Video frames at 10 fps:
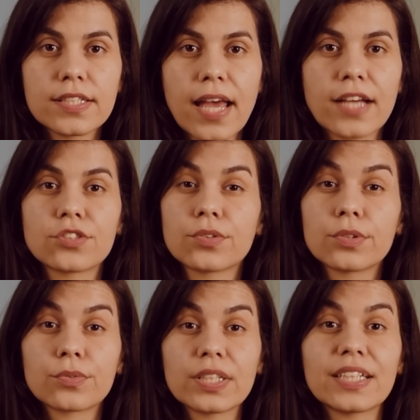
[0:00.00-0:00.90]
is
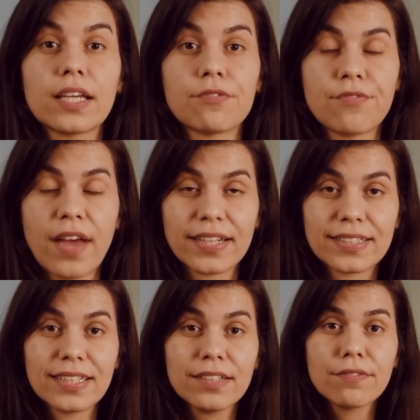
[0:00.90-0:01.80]
actually really
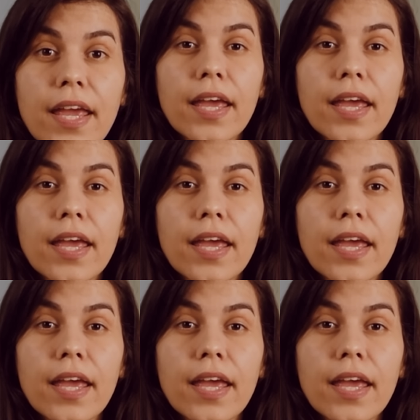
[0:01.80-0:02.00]
effective,